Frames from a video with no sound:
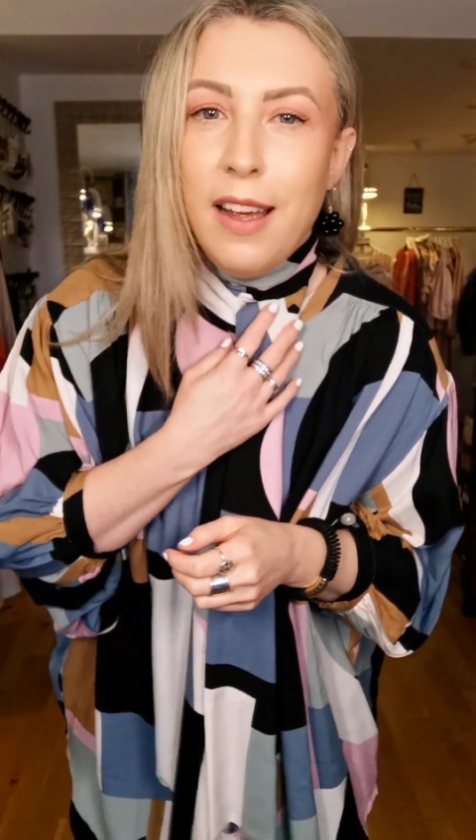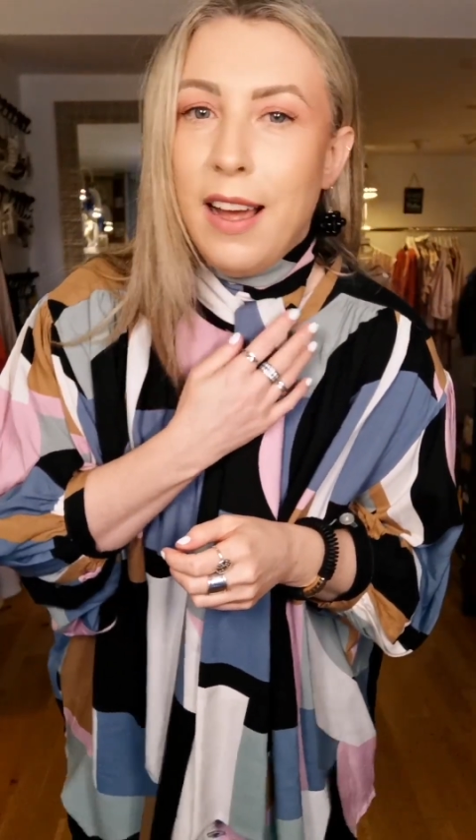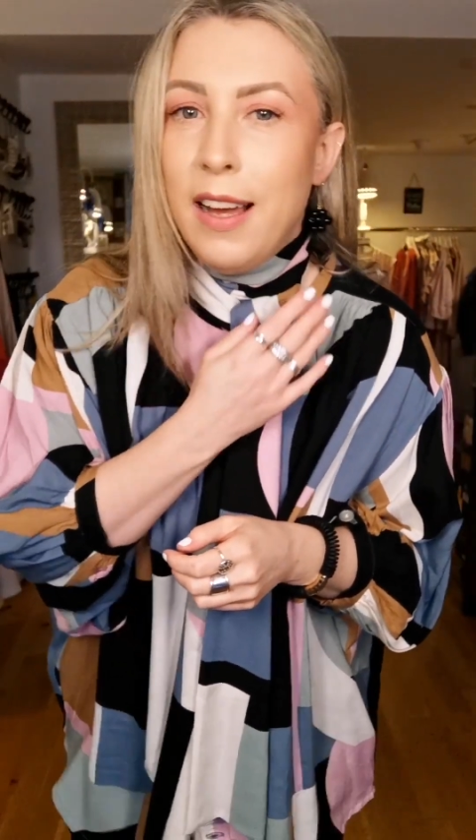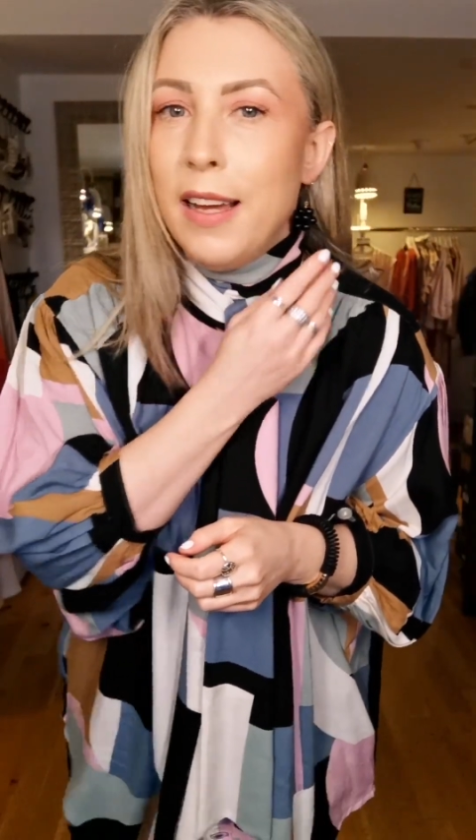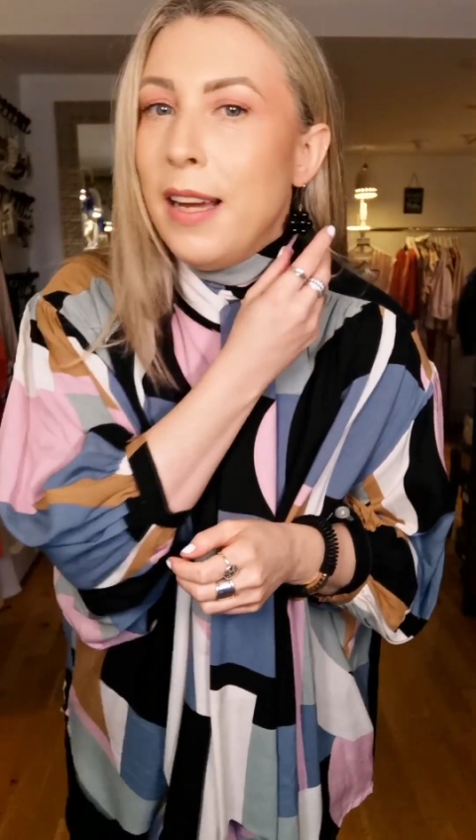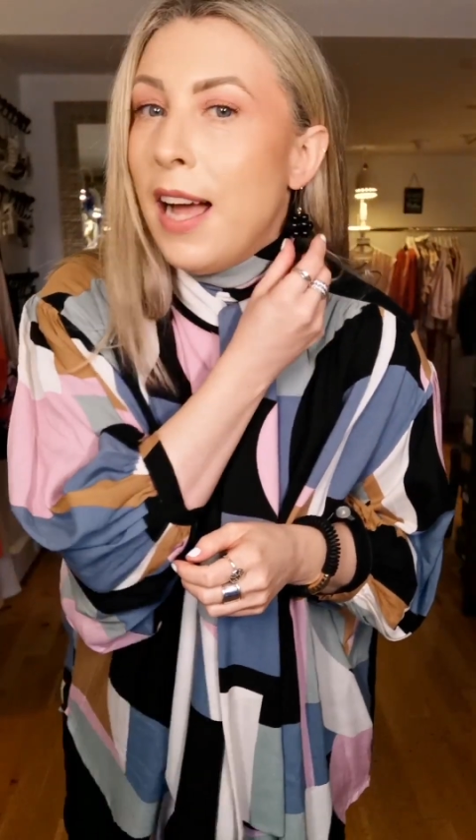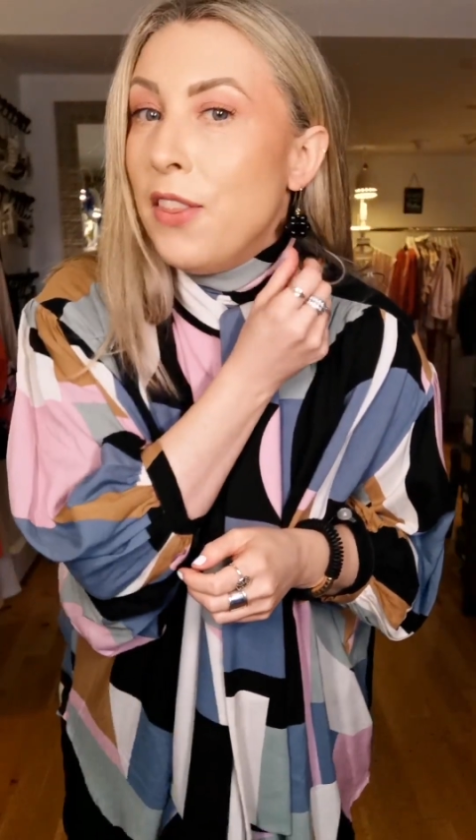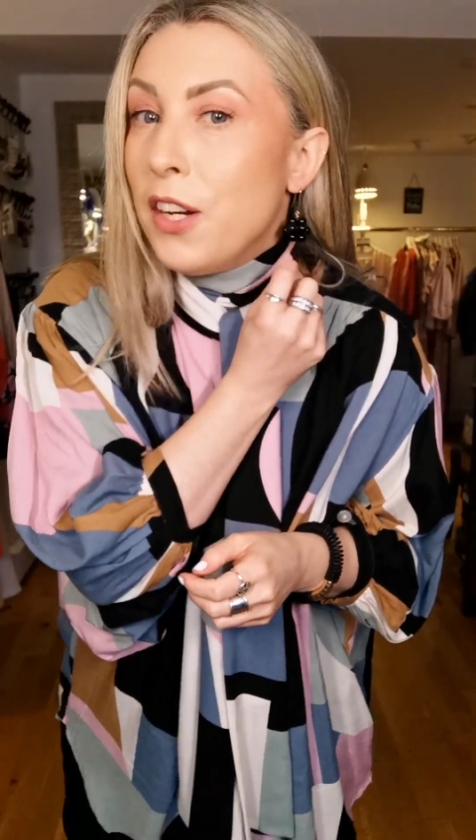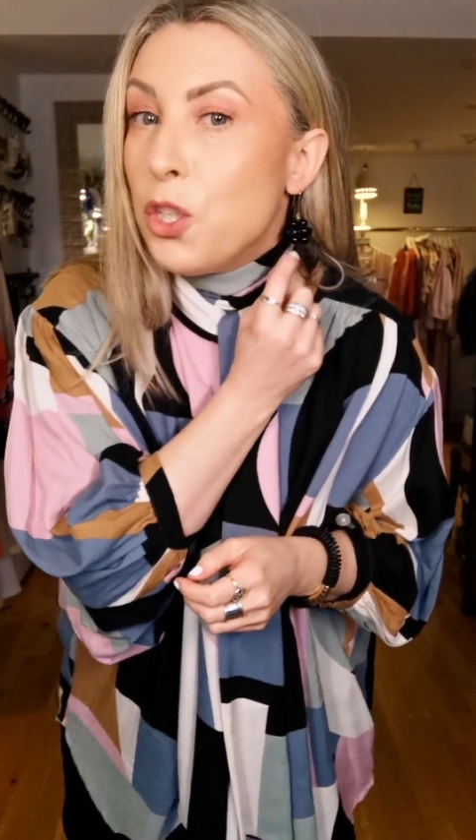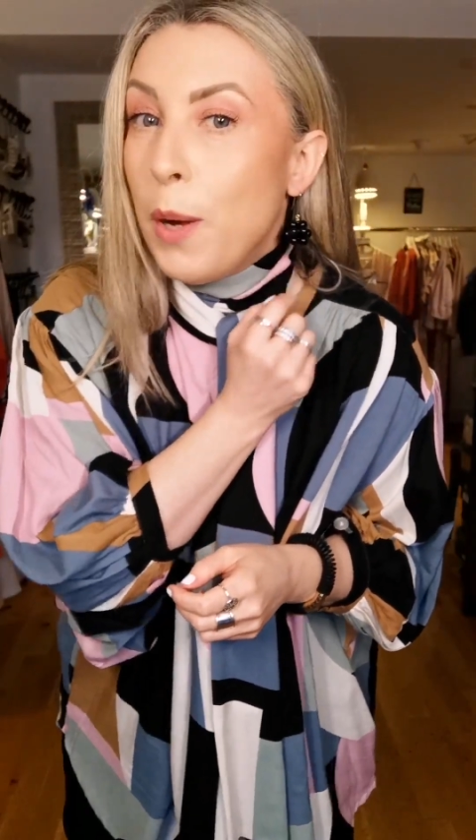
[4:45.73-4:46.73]
Uh,
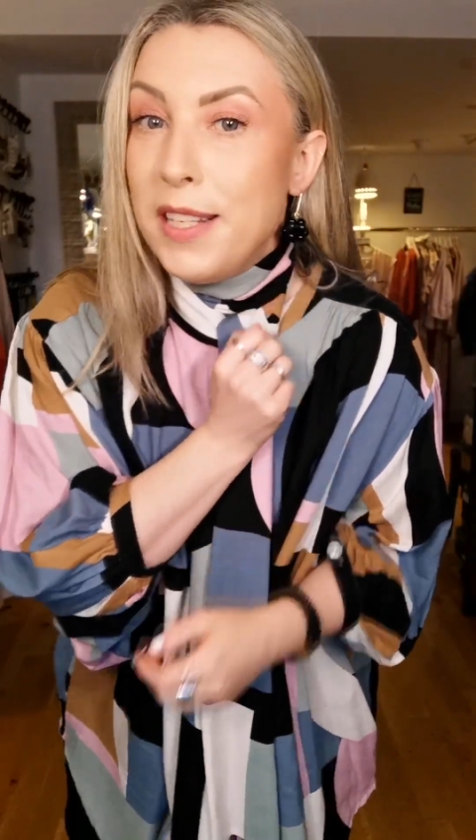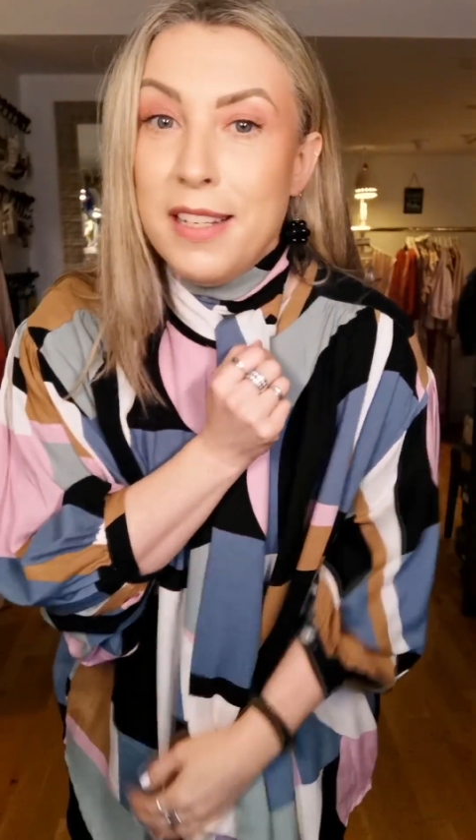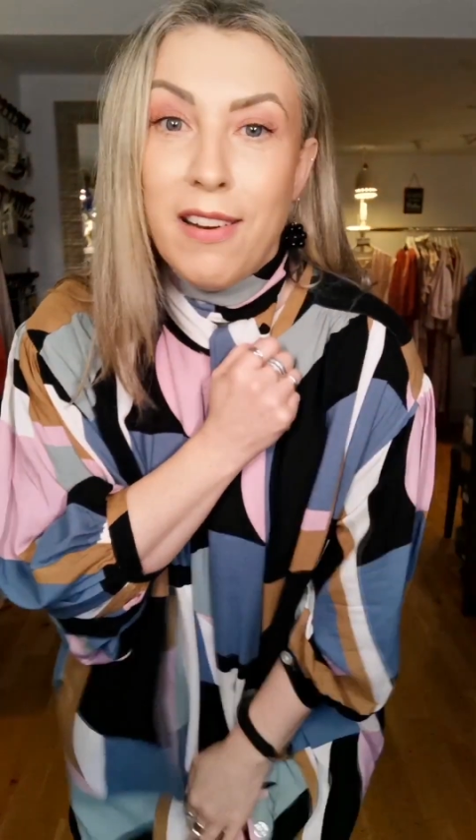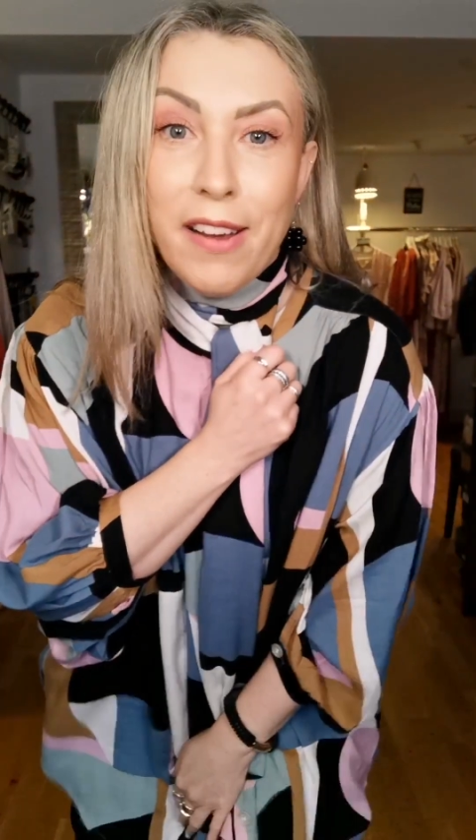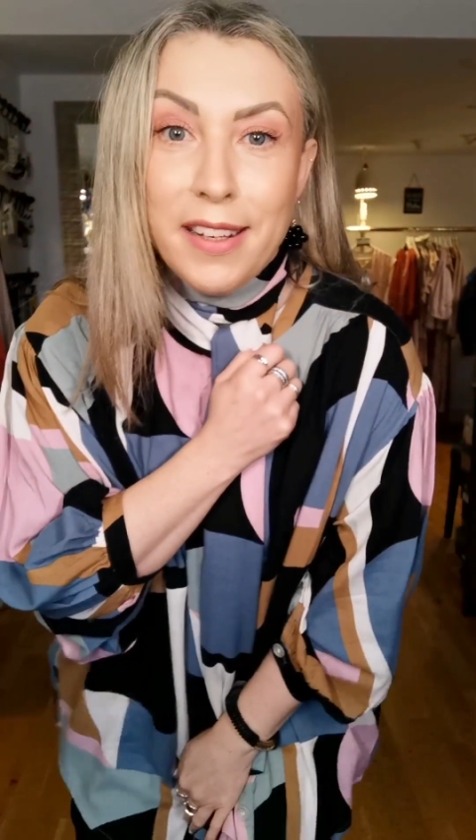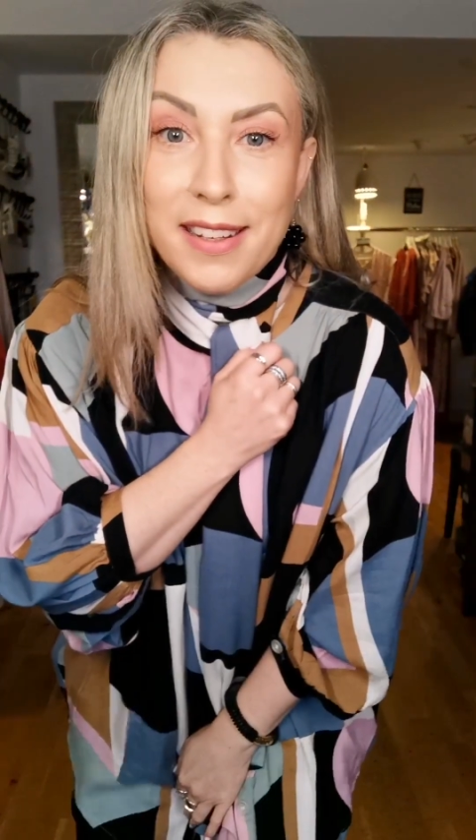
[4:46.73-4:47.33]
and they're 29